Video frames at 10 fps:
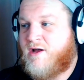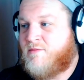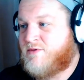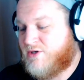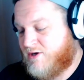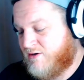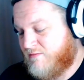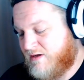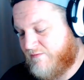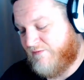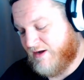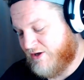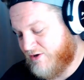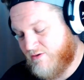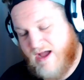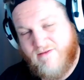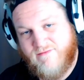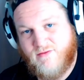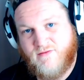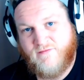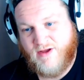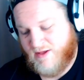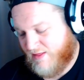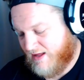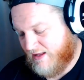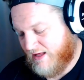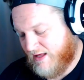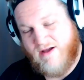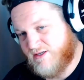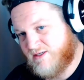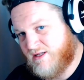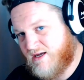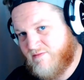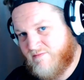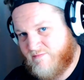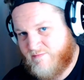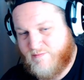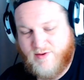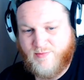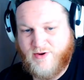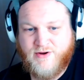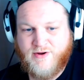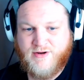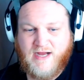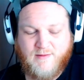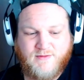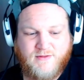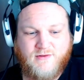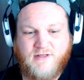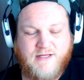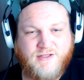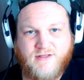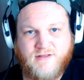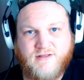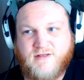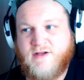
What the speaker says: So thank you everyone for hitting that like or dislike button. Absolute legends.